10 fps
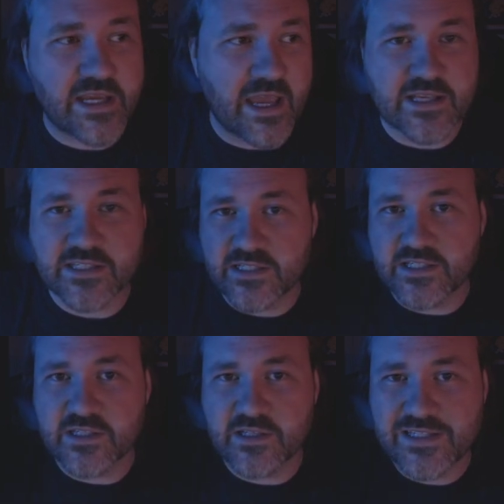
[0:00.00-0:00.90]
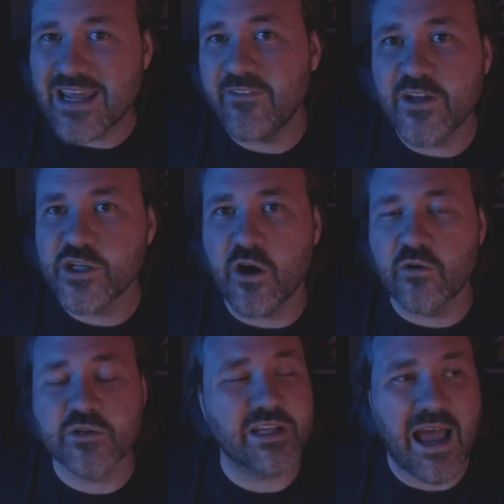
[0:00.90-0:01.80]
I guess. It's T V
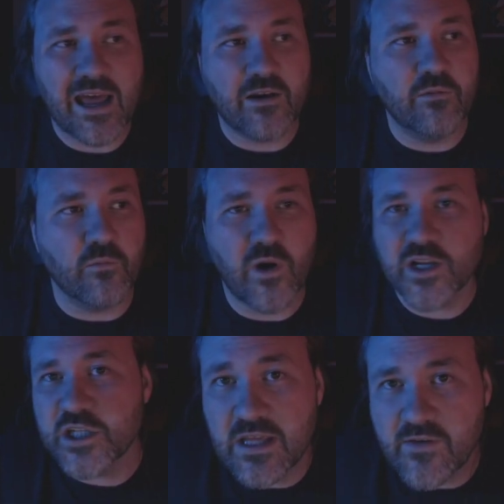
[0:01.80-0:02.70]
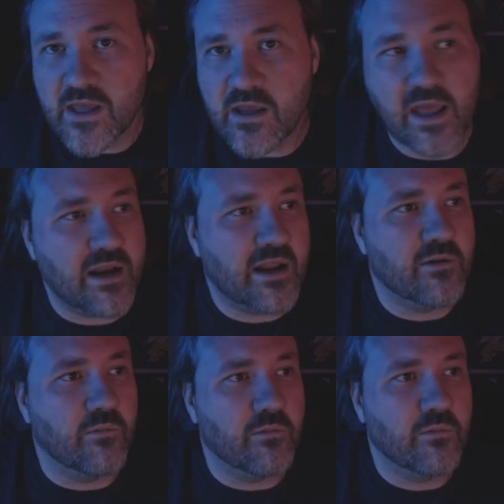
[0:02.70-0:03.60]
shows. And I don't watch T V, and I
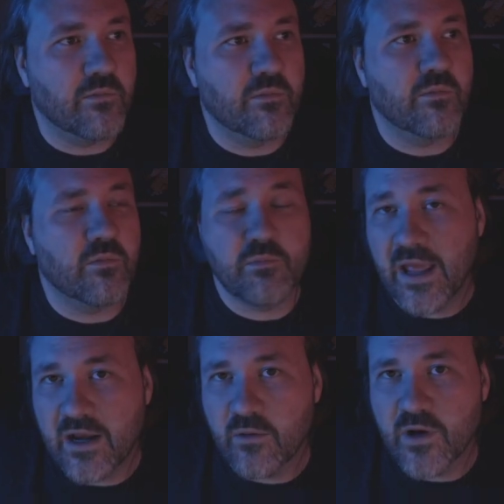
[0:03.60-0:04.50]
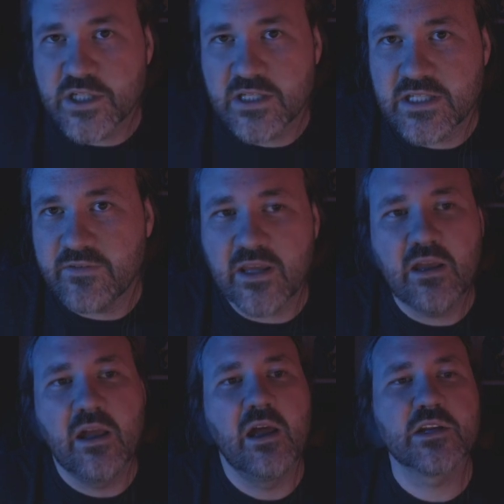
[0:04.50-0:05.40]
don't plan on watching T
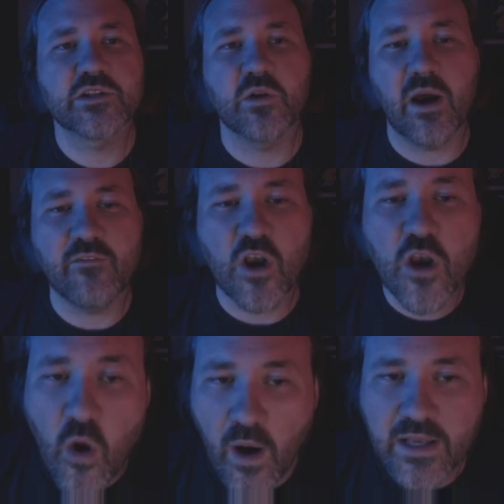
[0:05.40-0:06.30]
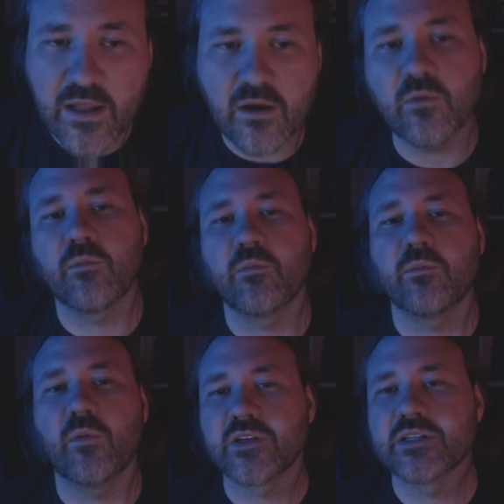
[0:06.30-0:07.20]
V. So I have no idea
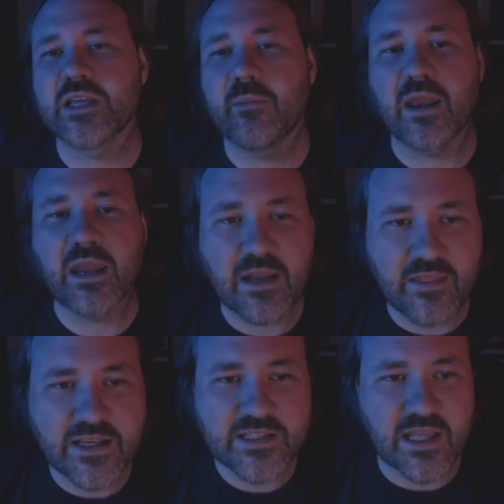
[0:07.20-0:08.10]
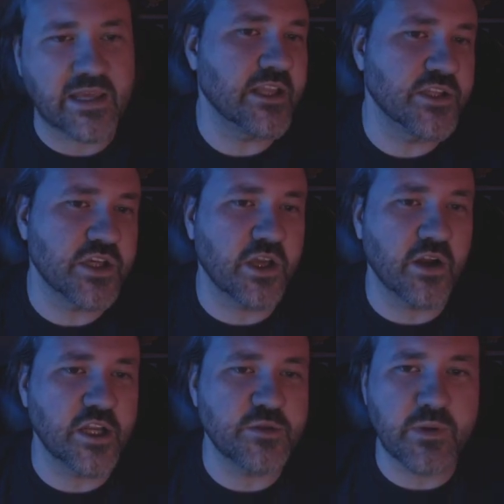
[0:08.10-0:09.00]
what to say about any of these. Like
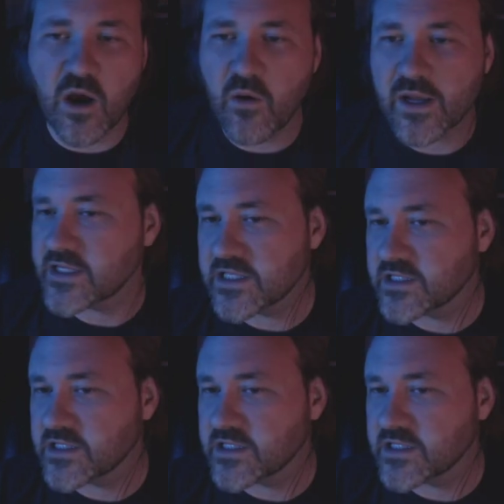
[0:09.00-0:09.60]
Insecure H B O, I guess